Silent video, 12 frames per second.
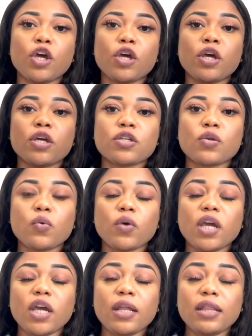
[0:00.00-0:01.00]
So
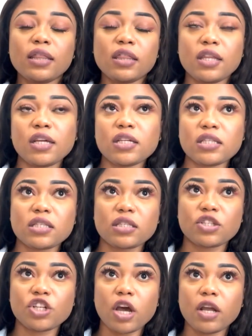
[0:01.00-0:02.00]
in this
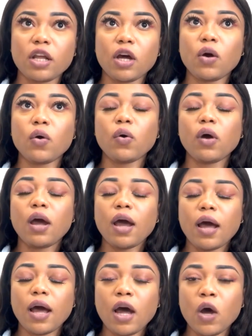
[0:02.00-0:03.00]
channel,
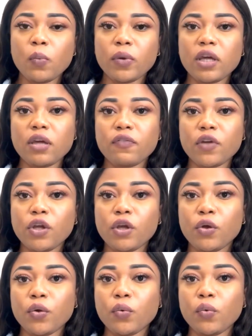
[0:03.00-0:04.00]
I'll be giving you